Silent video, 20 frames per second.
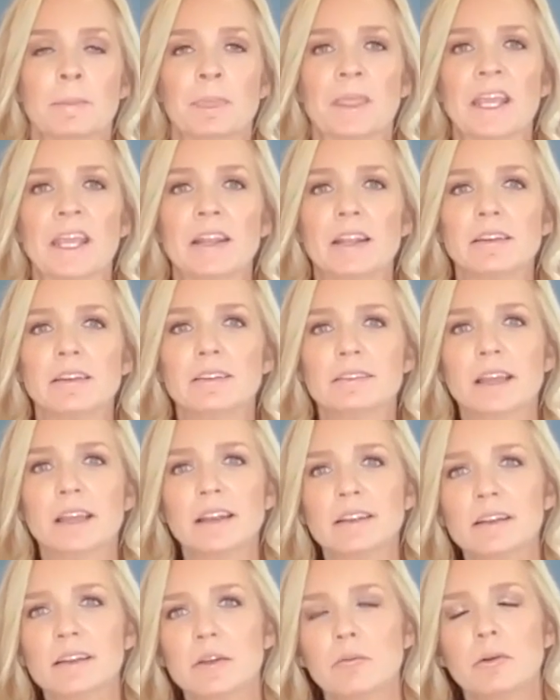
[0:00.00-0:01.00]
And I
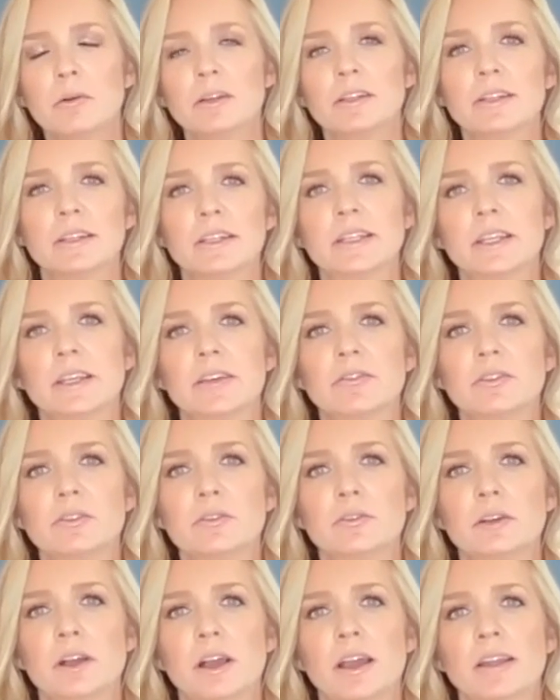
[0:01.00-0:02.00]
decided I wanted to give
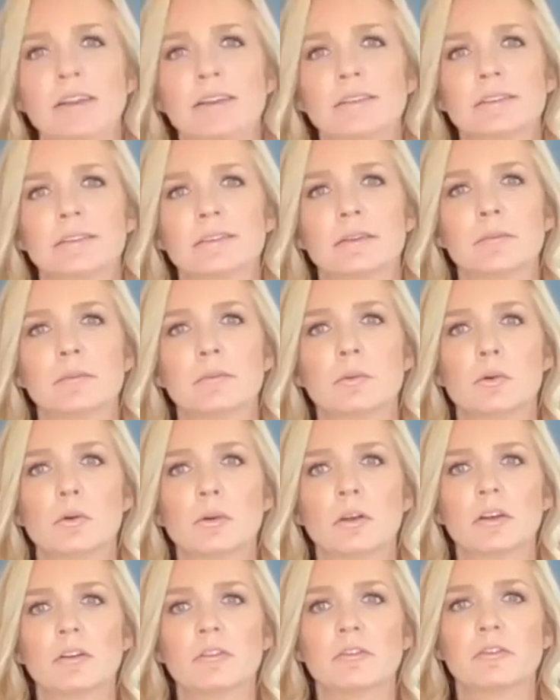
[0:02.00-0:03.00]
you guys some
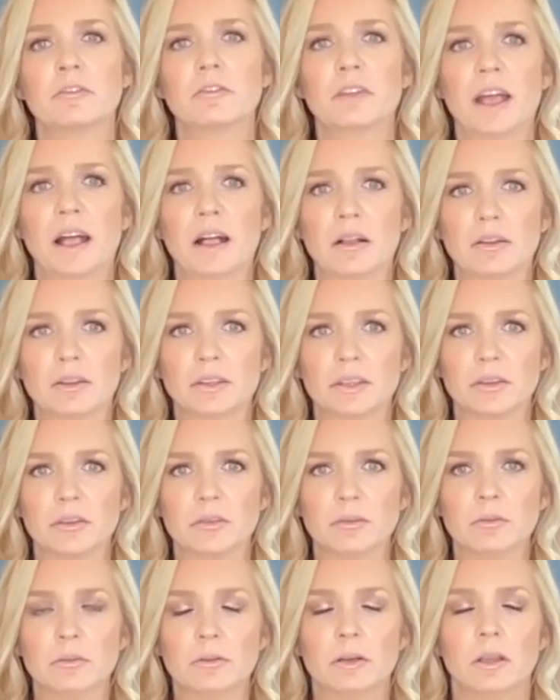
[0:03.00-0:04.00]
more
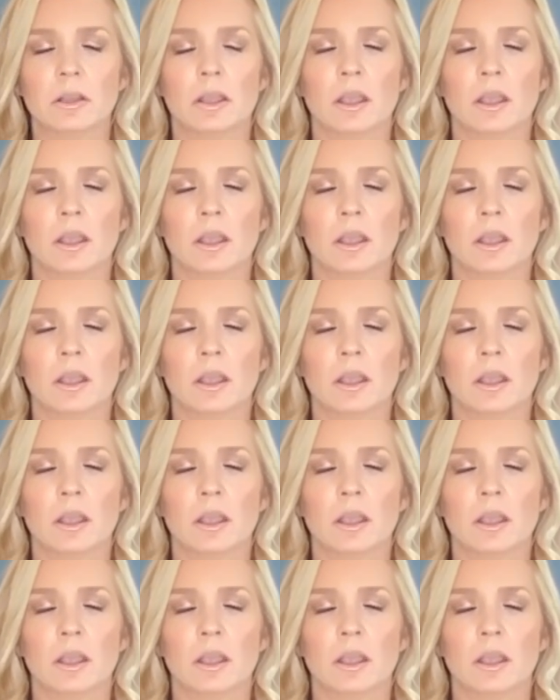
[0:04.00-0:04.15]
value.